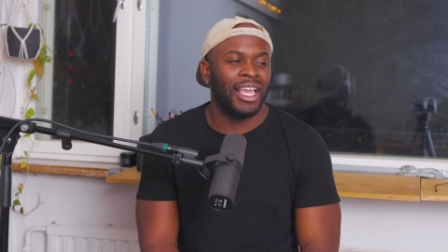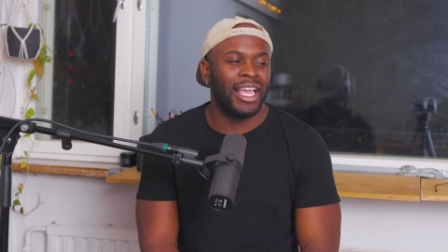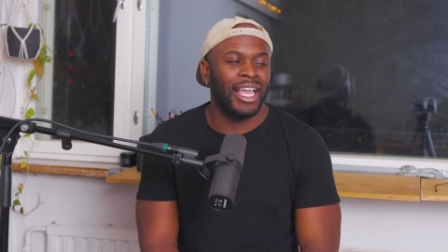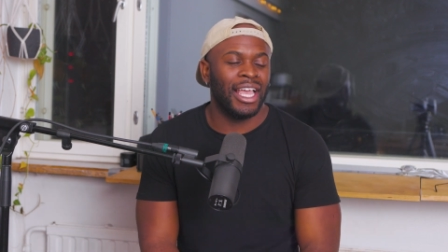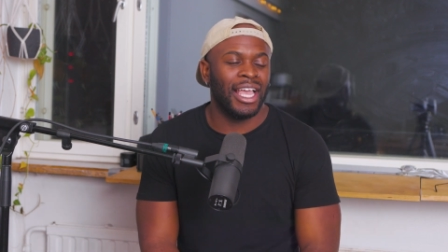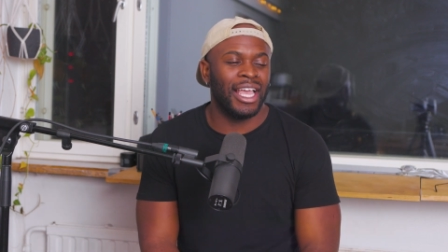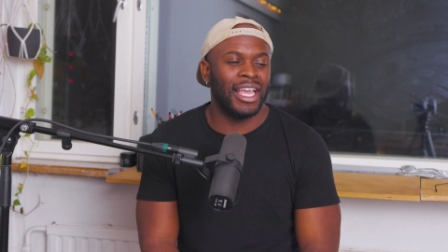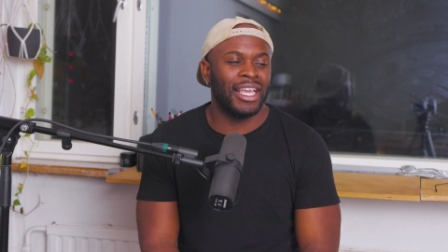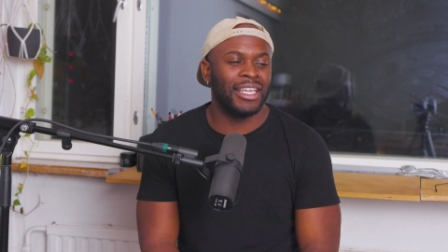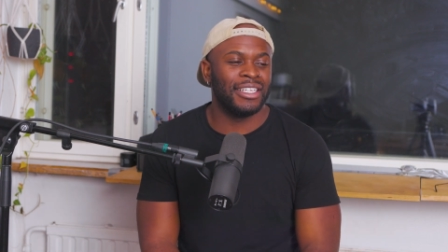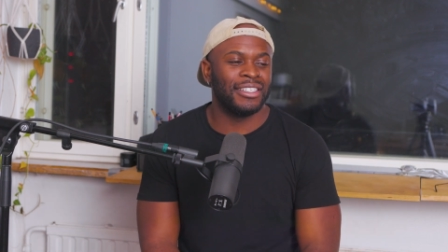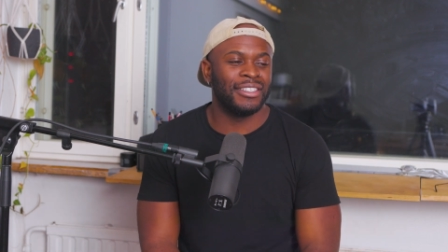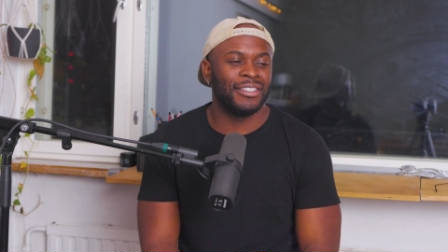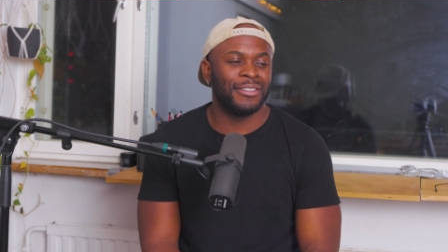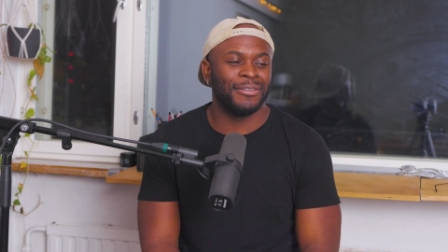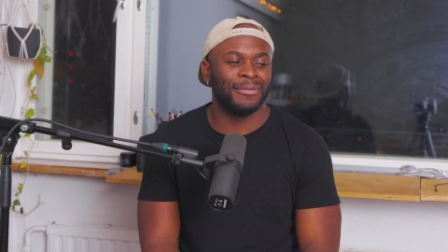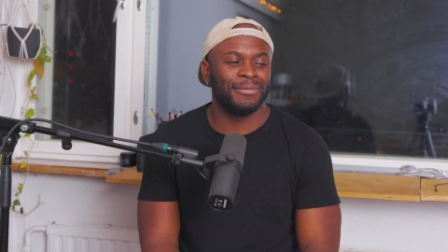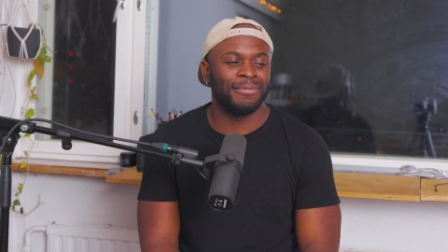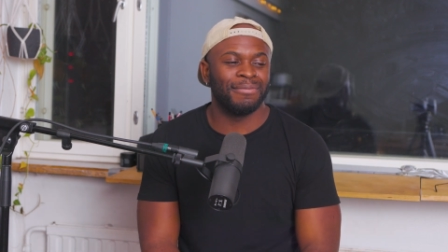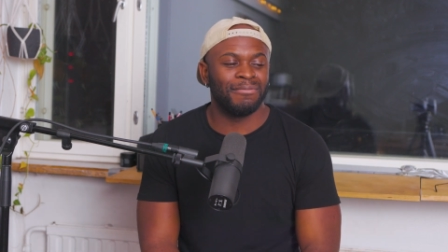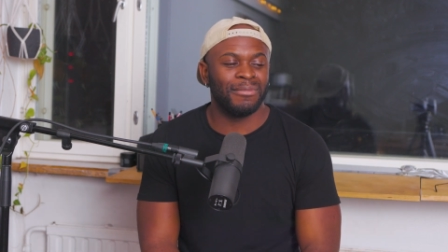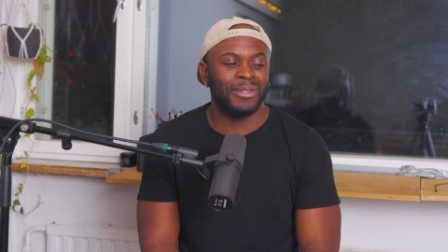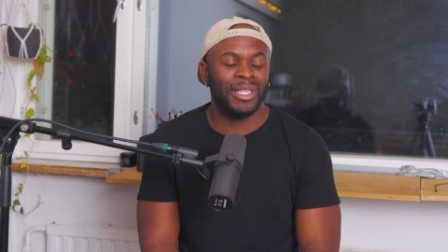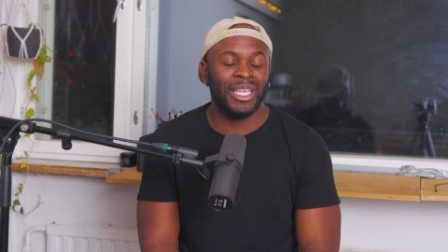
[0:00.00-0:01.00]
And
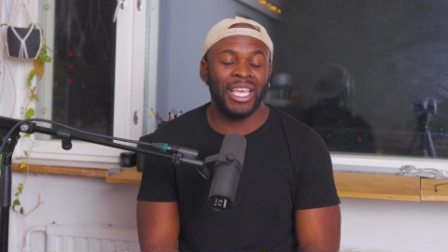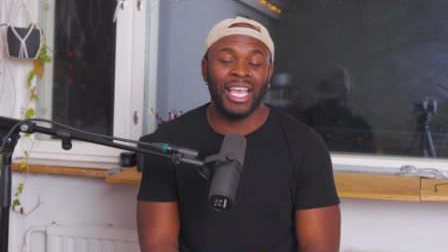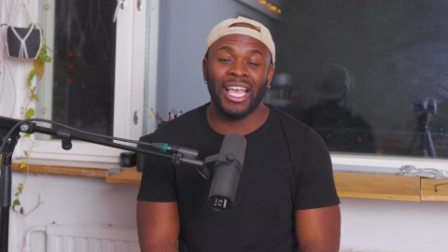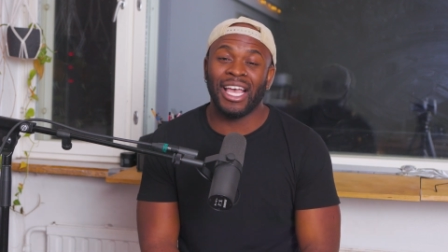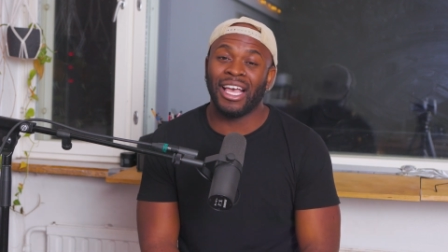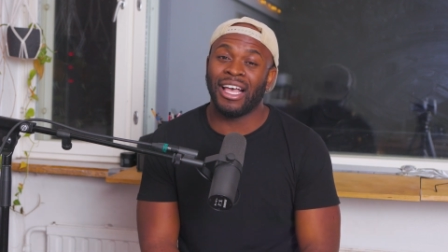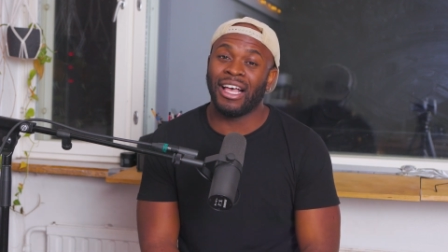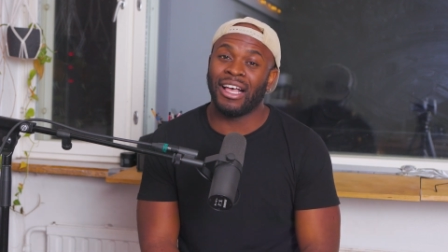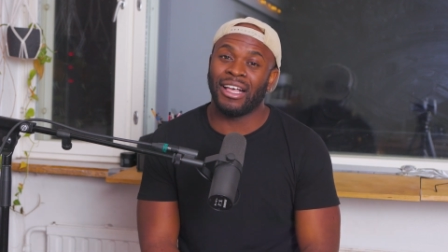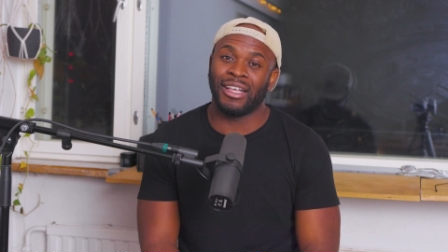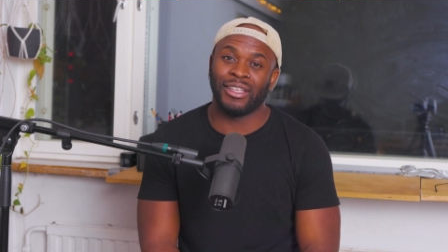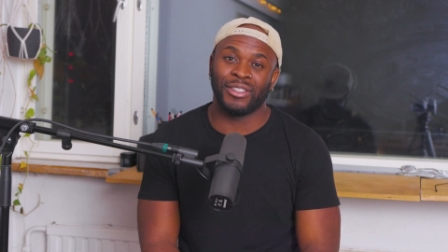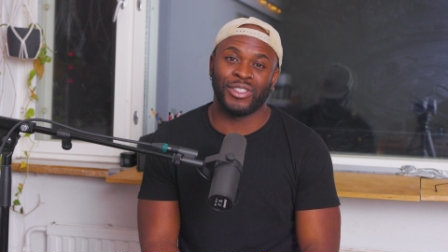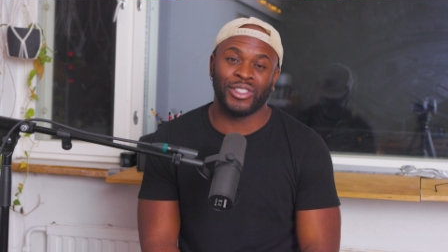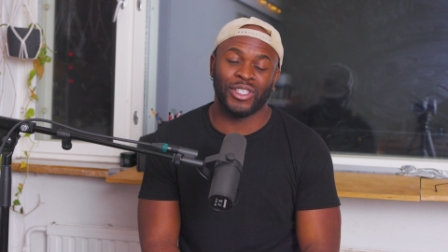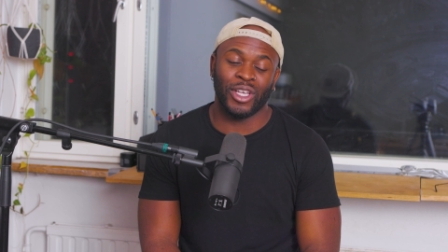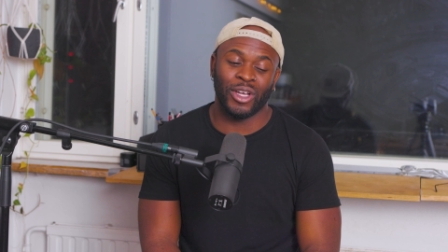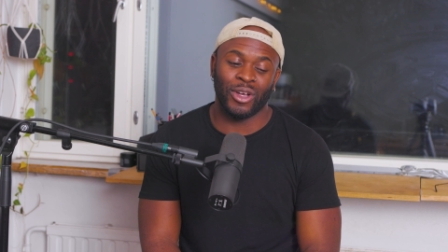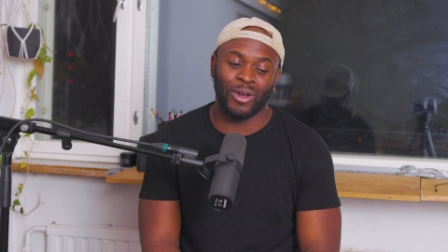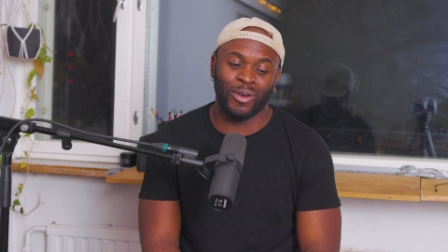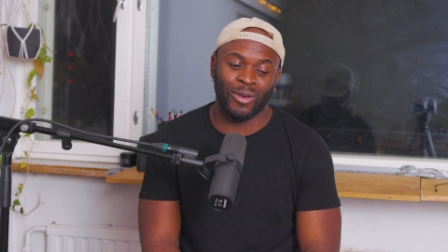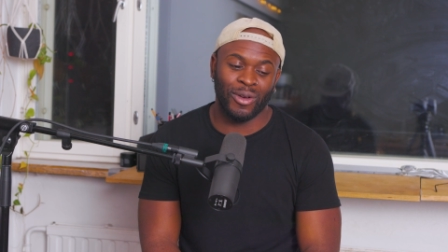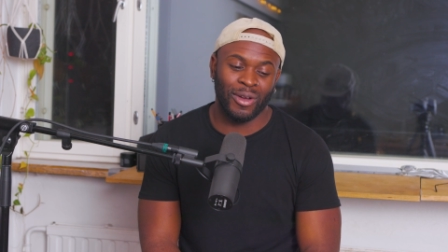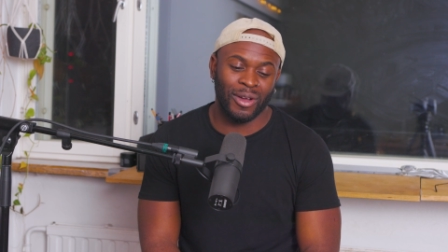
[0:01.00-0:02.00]
yeah,
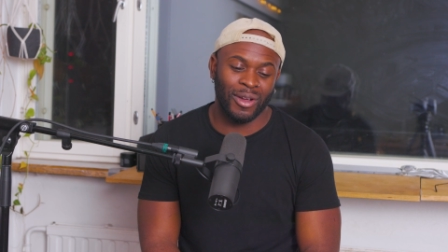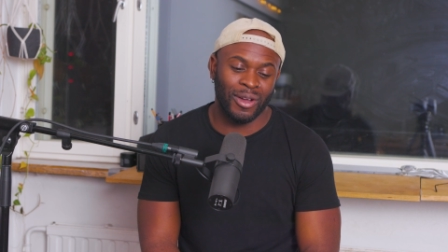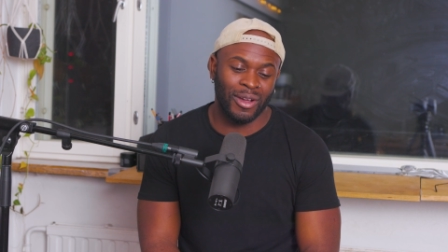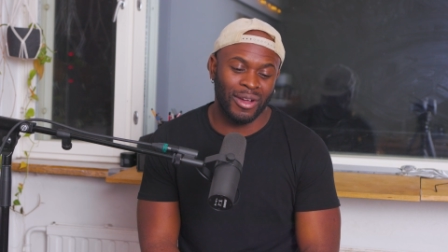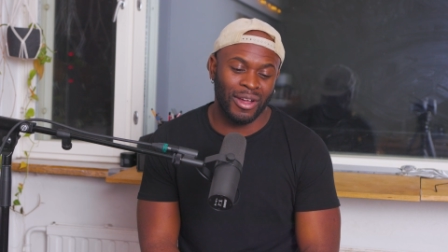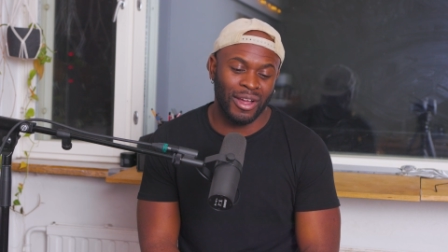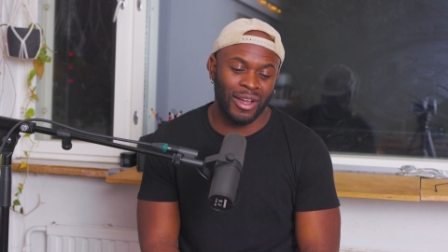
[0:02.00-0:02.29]
so